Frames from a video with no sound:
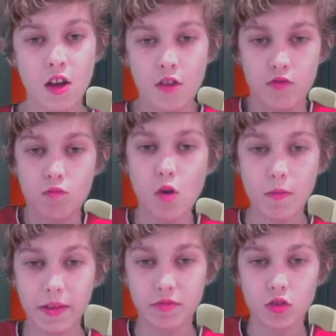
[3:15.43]
from what
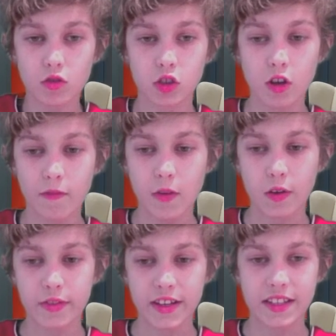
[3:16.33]
we have saw so
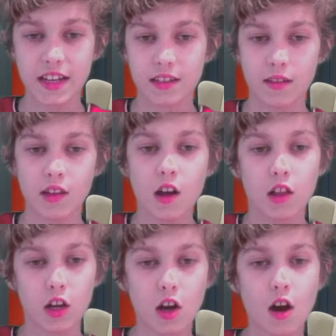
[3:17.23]
far this season,
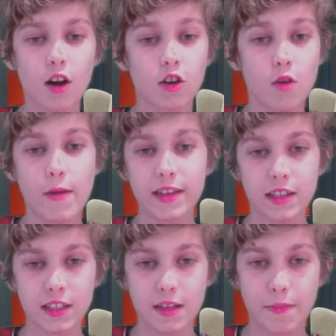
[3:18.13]
Lukaku
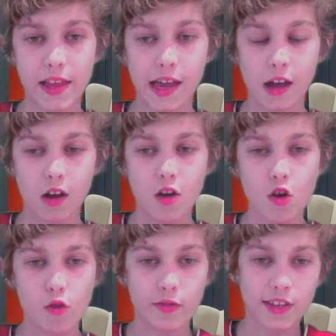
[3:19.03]
isn't a player
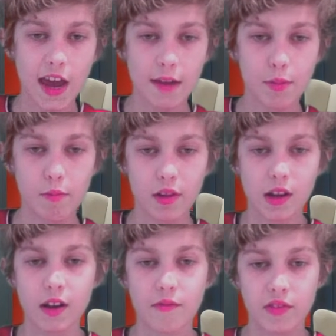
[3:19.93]
who is capable
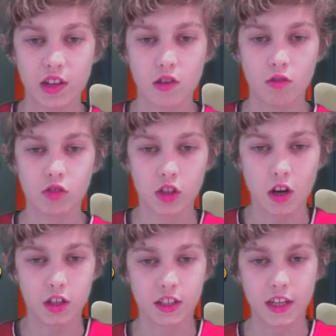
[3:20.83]
enough of, you know,
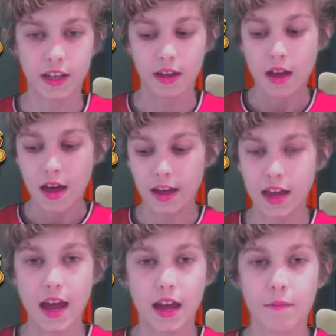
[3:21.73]
starting a
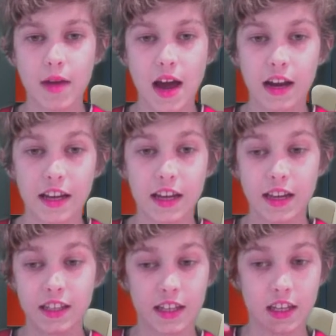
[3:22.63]
game. And
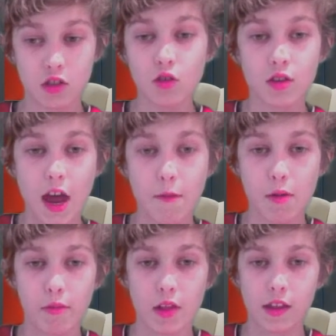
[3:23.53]
he's, he's not
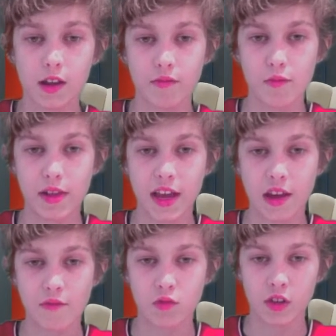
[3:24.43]
capable enough of playing
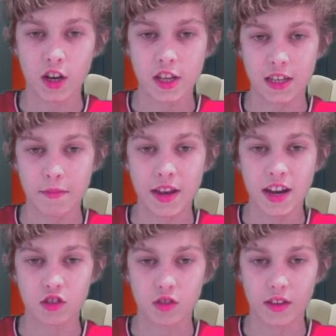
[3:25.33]
a full 90
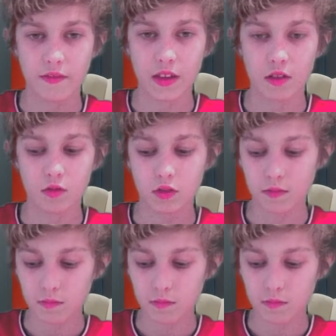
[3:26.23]
minutes on the field.